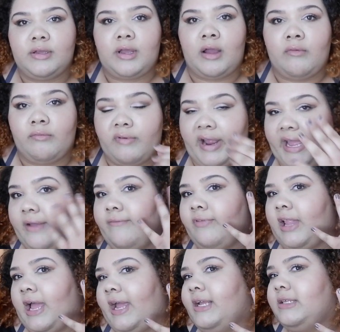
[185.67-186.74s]
a ray of
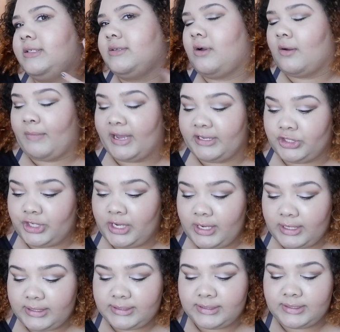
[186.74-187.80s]
light on my
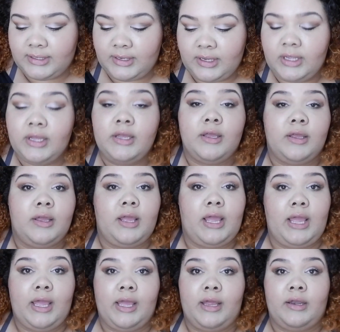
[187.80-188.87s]
cheeks,
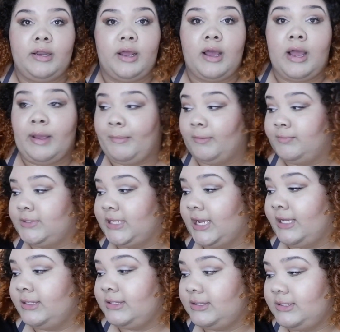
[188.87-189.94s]
and I'm
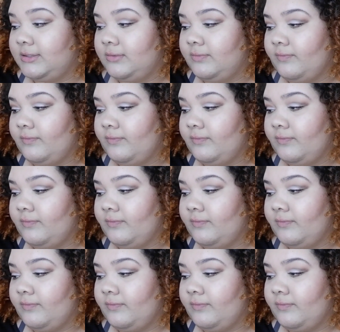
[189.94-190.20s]
obsessed.